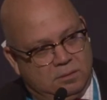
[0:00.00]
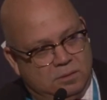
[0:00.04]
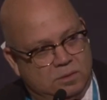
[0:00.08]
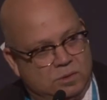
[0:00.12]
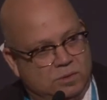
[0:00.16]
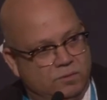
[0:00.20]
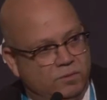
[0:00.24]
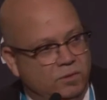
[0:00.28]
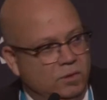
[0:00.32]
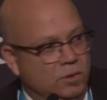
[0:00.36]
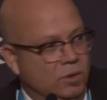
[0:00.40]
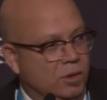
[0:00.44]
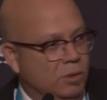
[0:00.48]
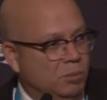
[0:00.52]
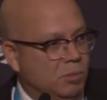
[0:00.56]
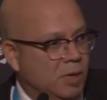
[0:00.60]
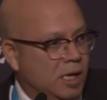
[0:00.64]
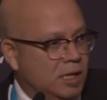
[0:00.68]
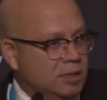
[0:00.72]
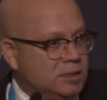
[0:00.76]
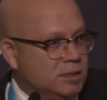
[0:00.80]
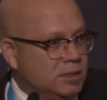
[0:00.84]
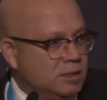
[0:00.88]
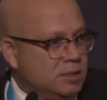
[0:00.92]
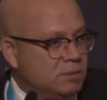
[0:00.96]
Those of you who are
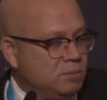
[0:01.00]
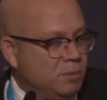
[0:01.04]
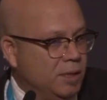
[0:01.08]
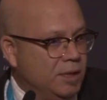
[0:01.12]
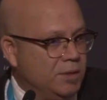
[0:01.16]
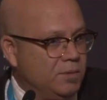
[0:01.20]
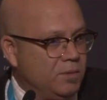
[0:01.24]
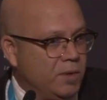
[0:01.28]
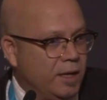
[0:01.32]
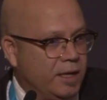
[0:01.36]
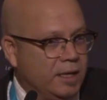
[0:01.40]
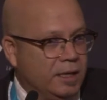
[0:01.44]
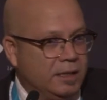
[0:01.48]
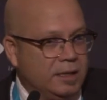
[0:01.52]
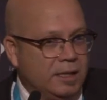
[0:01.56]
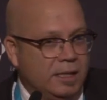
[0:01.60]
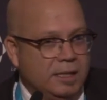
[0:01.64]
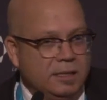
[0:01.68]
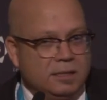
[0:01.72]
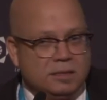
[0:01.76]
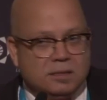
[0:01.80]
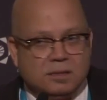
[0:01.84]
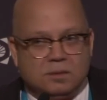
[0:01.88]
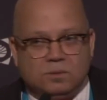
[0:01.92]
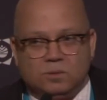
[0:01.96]
Marxists might
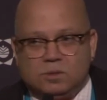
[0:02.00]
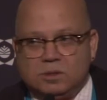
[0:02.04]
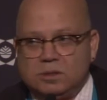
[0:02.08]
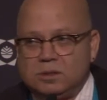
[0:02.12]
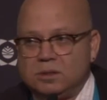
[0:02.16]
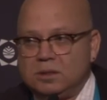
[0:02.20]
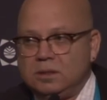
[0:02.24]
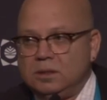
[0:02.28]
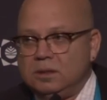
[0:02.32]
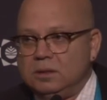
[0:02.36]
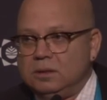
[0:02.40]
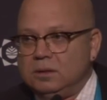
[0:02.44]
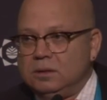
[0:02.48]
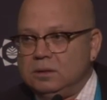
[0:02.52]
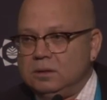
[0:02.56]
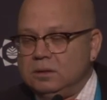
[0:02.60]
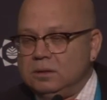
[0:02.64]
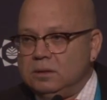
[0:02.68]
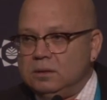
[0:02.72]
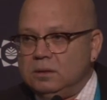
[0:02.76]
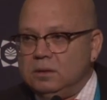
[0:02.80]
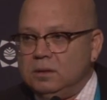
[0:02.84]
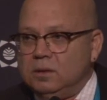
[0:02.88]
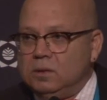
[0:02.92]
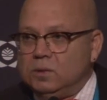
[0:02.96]
recognize it was
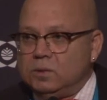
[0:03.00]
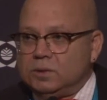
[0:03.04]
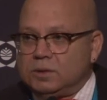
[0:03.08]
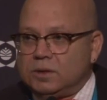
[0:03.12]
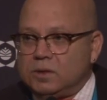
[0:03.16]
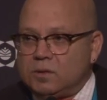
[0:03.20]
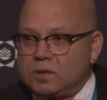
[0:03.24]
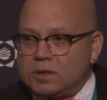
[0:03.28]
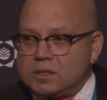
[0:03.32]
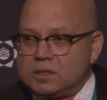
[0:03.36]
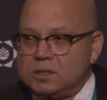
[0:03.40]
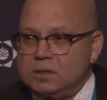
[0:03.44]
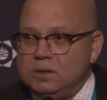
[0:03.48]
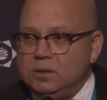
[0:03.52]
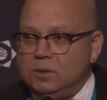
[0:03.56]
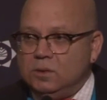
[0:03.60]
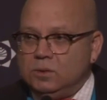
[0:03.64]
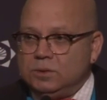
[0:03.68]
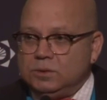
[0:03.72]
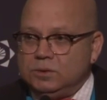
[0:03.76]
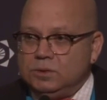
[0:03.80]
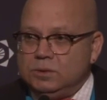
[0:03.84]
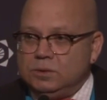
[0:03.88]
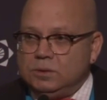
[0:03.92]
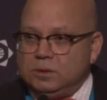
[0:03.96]
the old crusty
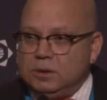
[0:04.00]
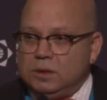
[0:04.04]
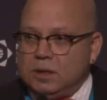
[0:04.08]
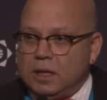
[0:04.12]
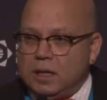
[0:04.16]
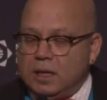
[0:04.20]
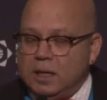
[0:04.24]
old